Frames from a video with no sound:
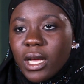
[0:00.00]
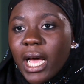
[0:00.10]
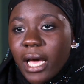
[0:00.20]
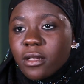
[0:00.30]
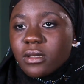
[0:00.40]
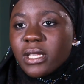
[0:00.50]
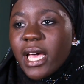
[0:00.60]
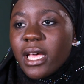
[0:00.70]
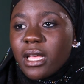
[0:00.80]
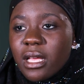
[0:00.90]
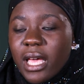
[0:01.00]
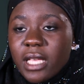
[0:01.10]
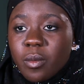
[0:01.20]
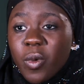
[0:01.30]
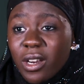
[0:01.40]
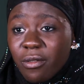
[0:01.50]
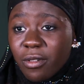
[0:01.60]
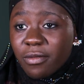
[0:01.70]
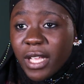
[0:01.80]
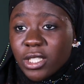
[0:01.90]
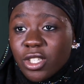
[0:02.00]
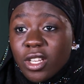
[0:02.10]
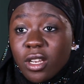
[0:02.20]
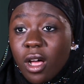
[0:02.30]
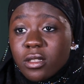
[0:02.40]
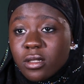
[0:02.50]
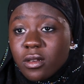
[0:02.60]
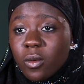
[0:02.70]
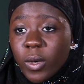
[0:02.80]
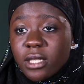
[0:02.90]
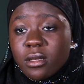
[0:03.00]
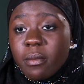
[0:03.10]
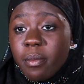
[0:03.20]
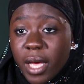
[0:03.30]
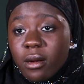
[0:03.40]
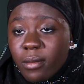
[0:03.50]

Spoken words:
I use that as a point of reflection and also a way to better